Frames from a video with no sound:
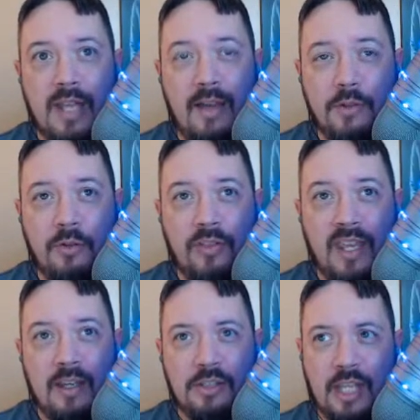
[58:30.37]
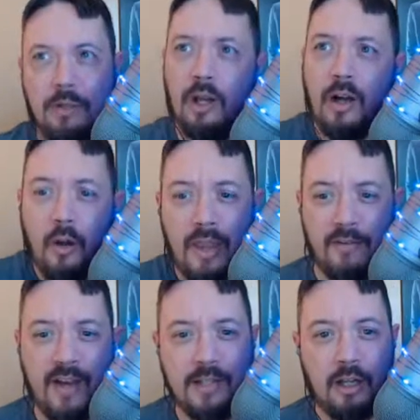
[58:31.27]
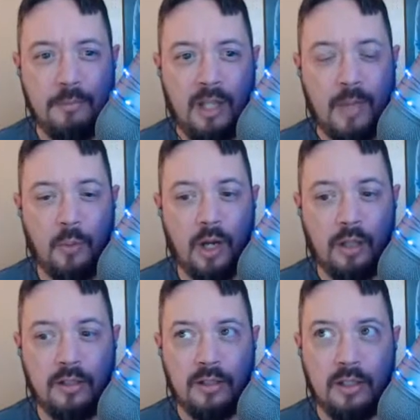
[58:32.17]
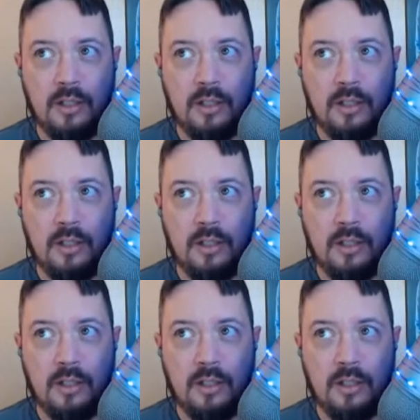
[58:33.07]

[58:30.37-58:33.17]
to have you think it's like, well, I only have a $5 bill in my wallet.